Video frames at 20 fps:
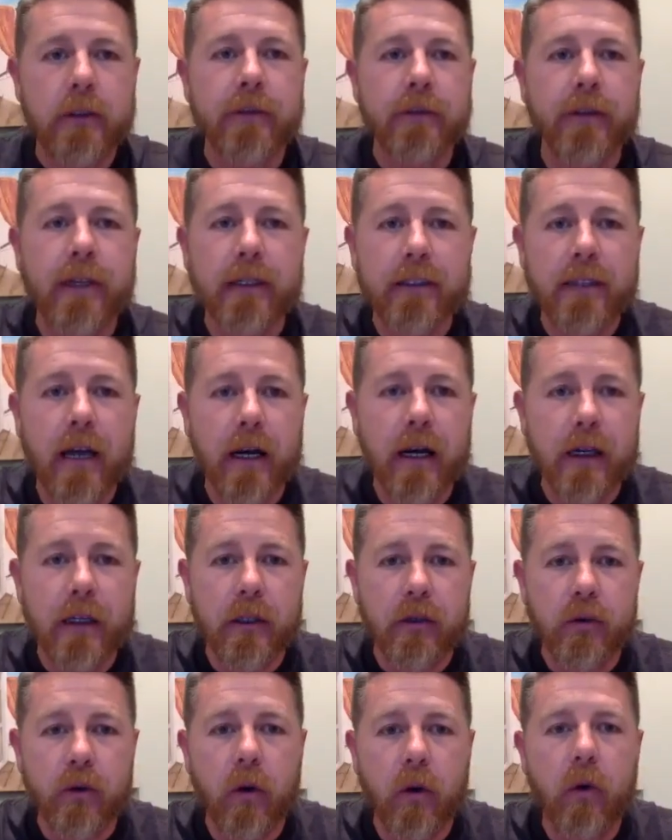Sven's not in
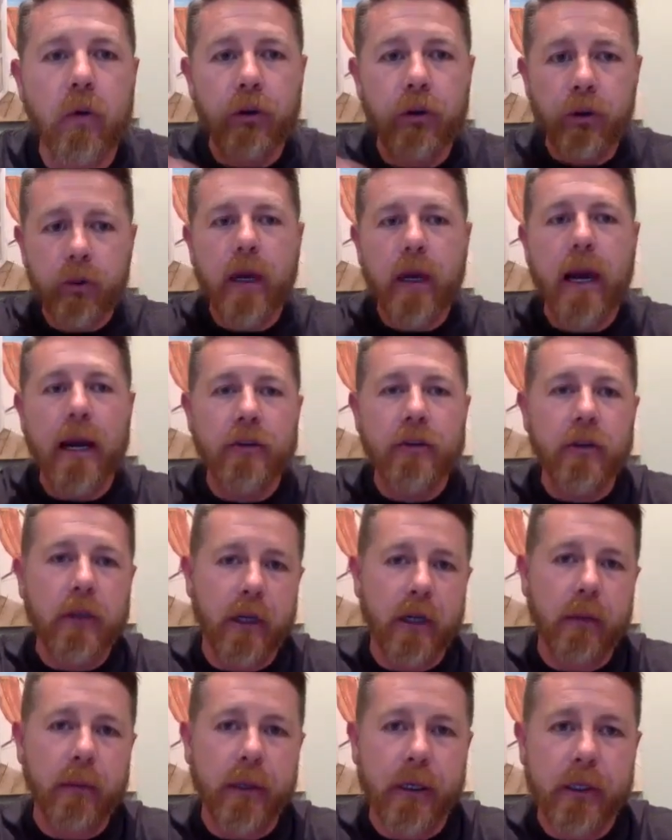control. You guys are
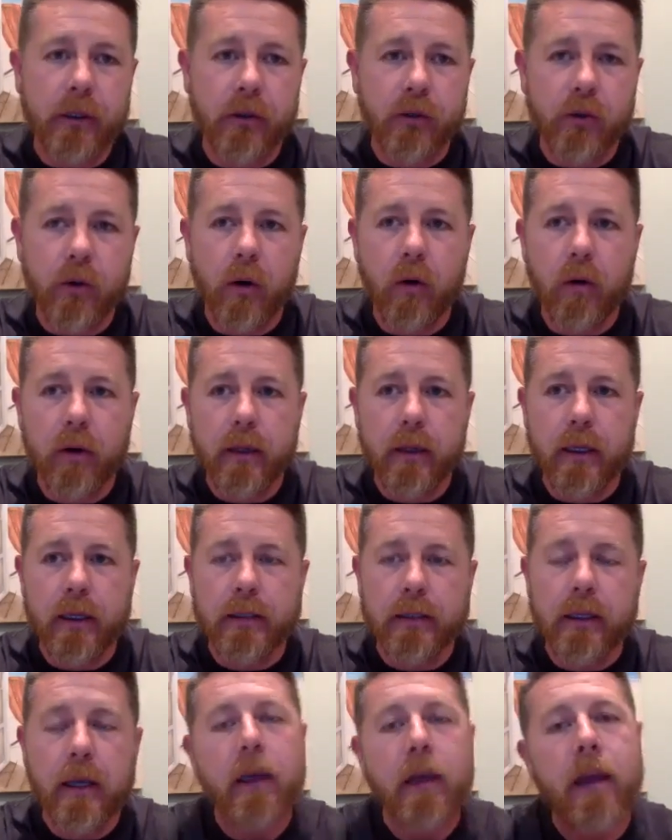going to be controlling
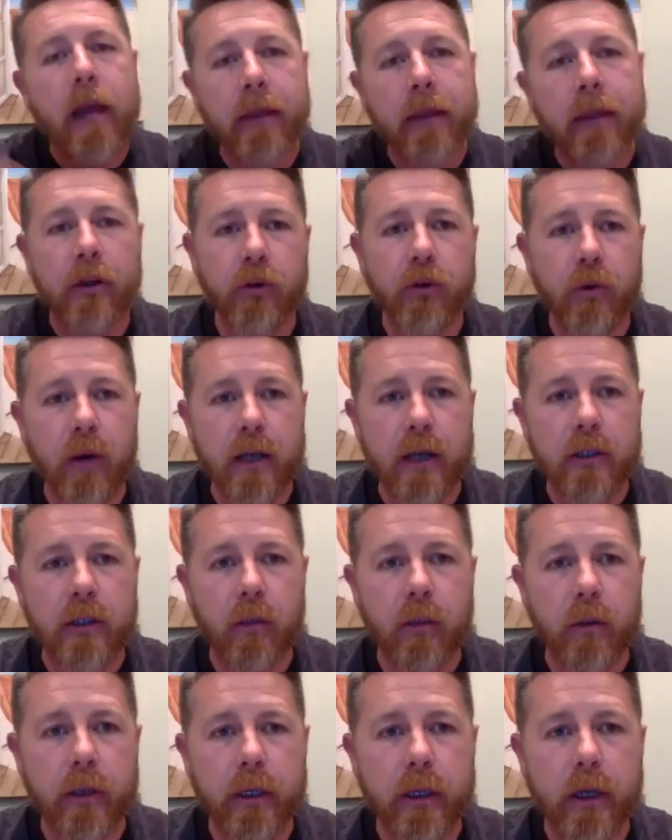this in the direction
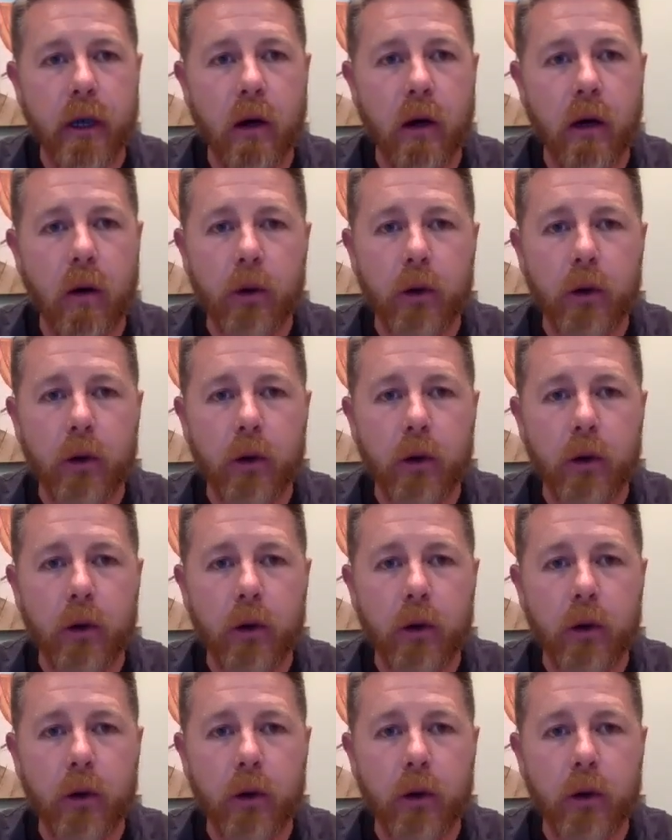that we go.